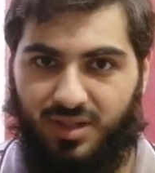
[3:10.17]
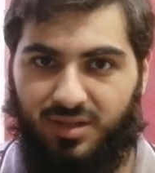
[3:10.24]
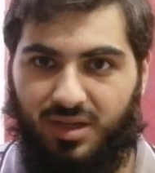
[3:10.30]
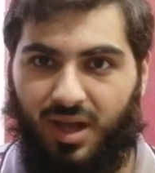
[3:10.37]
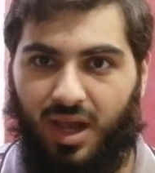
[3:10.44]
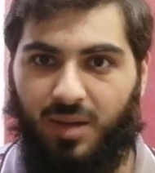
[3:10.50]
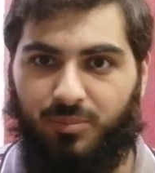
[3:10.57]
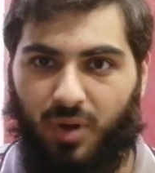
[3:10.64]
and
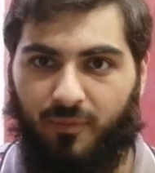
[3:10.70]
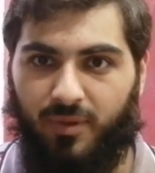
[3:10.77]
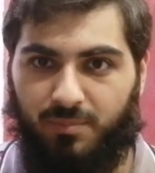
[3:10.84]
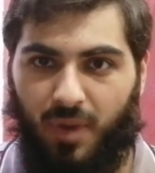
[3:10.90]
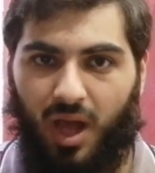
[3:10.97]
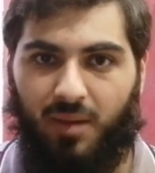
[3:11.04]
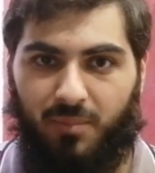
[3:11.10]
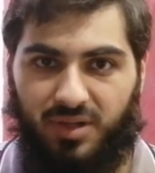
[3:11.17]
denying
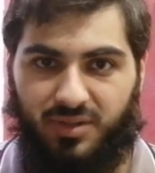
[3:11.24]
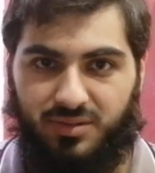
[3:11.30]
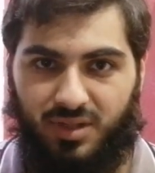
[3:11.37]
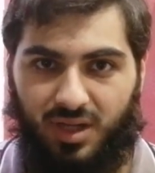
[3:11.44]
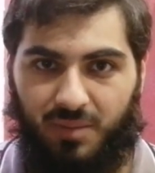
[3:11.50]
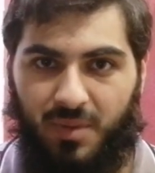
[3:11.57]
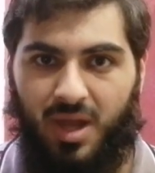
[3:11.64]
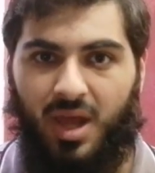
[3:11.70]
Prophet Muhammad
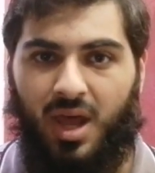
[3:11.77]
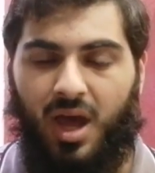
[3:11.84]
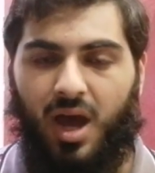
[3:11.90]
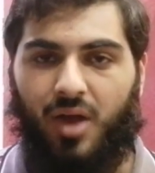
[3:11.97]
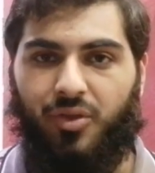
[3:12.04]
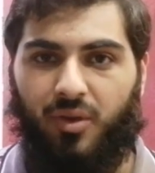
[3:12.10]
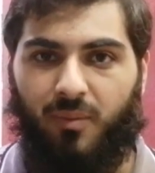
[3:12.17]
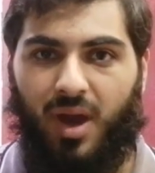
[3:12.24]
sallallahu alaihi
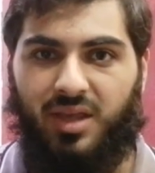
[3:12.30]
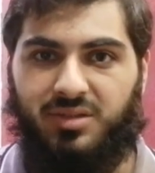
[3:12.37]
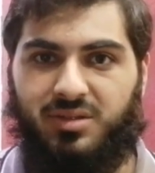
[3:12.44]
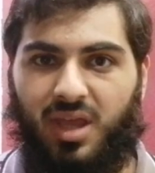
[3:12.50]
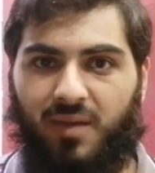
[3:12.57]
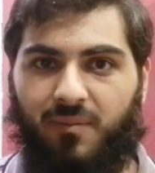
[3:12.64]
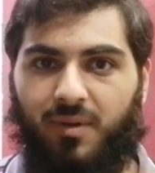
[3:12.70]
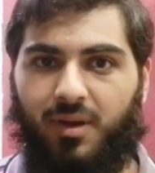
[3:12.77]
wasallam. Otherwise,
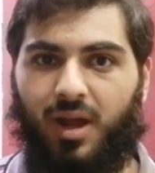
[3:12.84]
